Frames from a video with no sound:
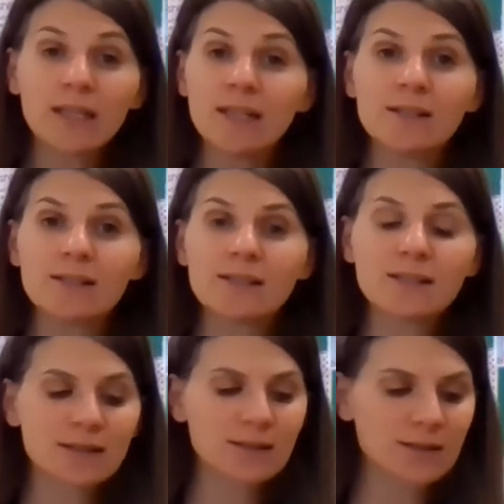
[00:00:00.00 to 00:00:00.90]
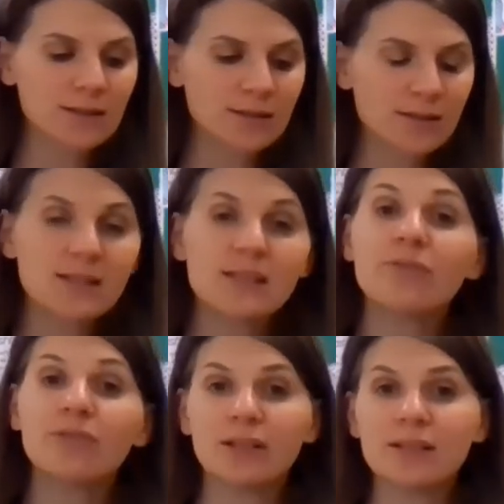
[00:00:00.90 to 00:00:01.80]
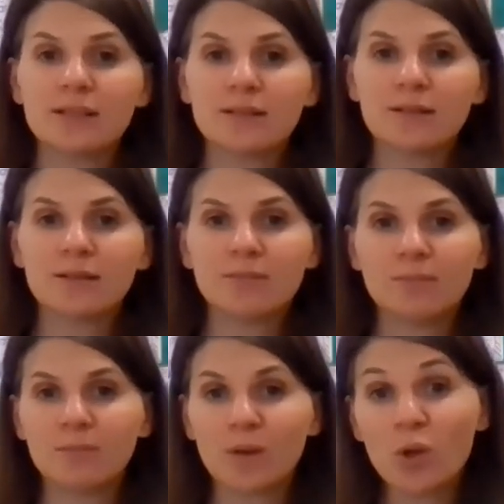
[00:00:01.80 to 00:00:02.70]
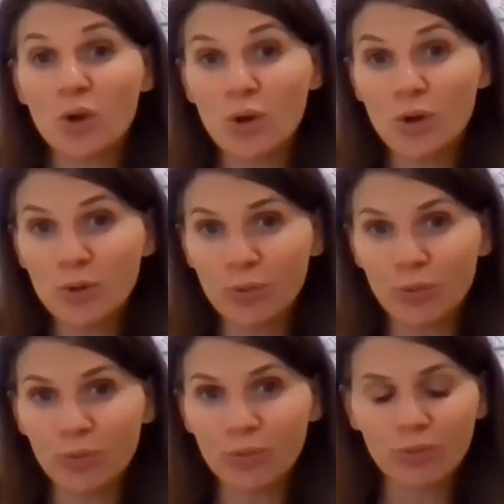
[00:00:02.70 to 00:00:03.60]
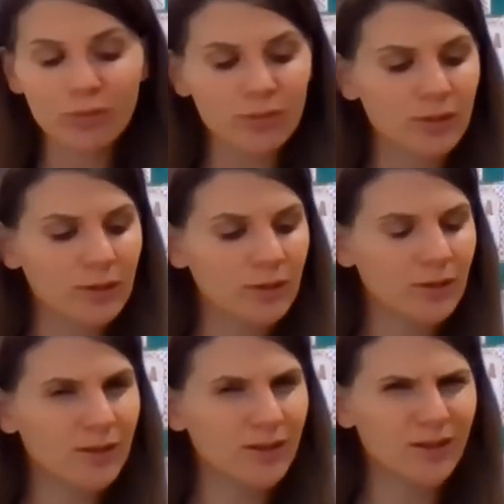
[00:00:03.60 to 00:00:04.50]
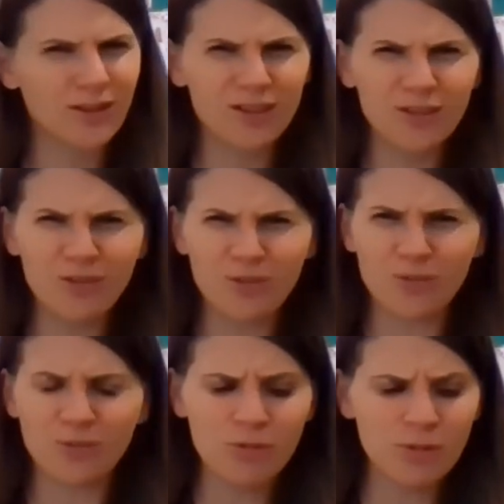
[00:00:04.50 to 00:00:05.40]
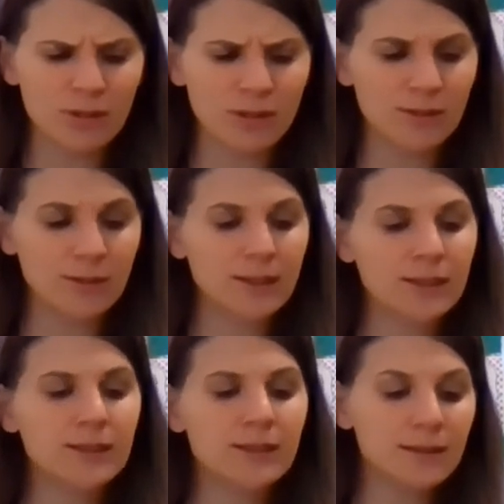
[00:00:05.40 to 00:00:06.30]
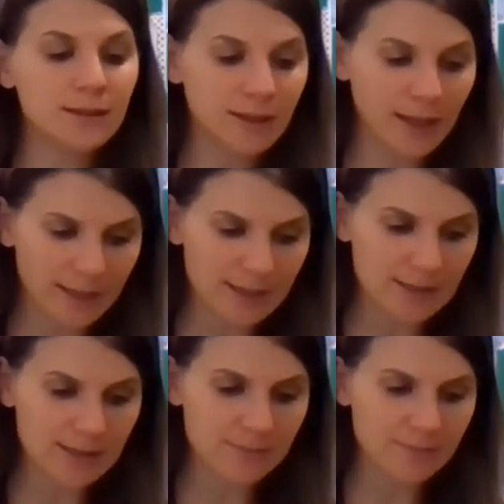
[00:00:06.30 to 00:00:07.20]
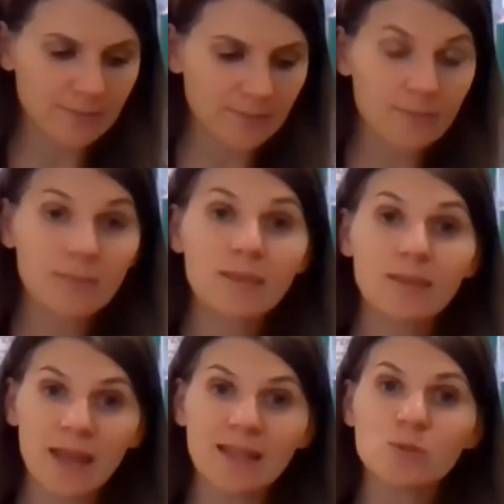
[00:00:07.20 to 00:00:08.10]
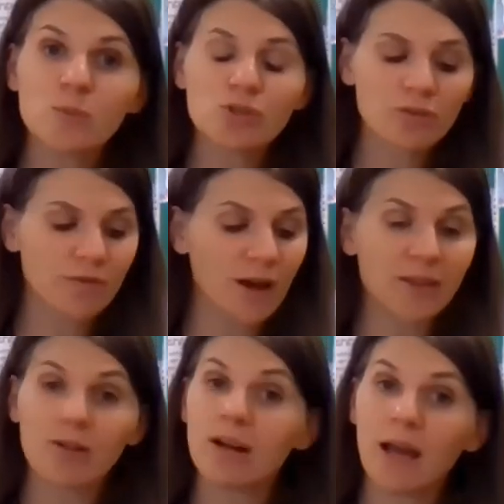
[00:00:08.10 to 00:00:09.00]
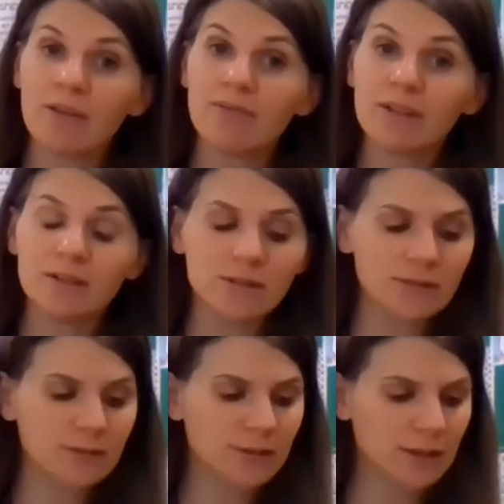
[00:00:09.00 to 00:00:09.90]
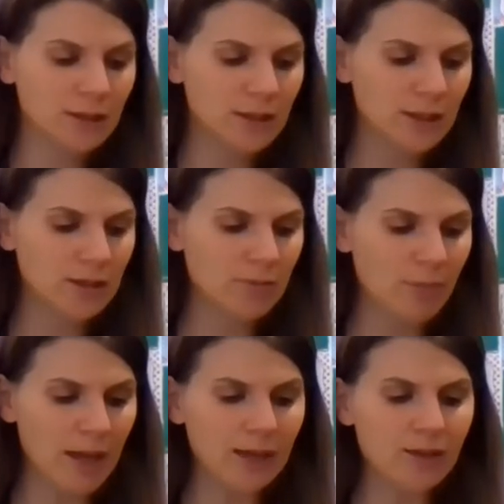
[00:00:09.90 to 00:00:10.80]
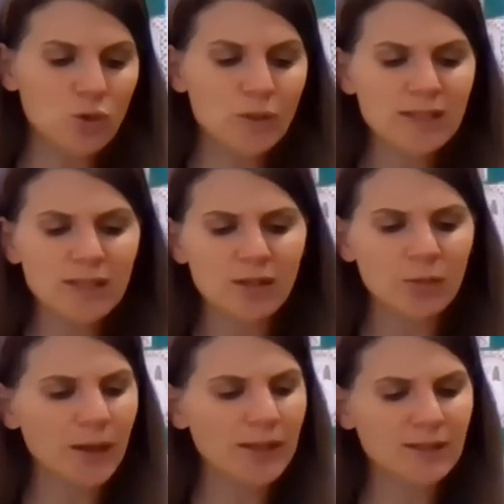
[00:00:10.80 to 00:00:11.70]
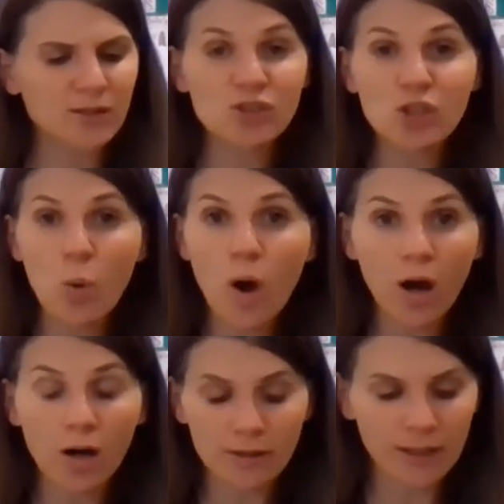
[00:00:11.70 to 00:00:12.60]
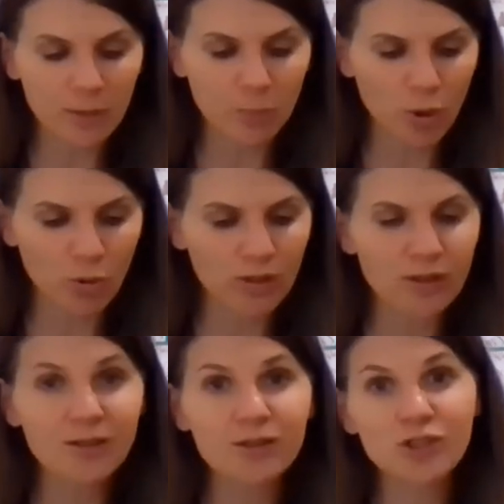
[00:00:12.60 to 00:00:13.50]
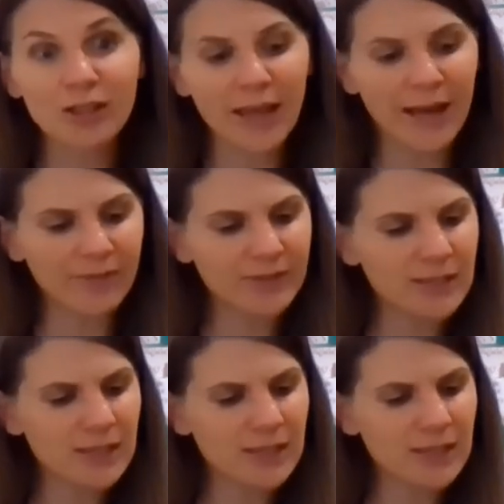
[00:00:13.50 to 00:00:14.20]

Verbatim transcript: he is different, new. New? Yes, that's what your father and I feel. Meg twisted her pencil so hard that it broke. She laughed.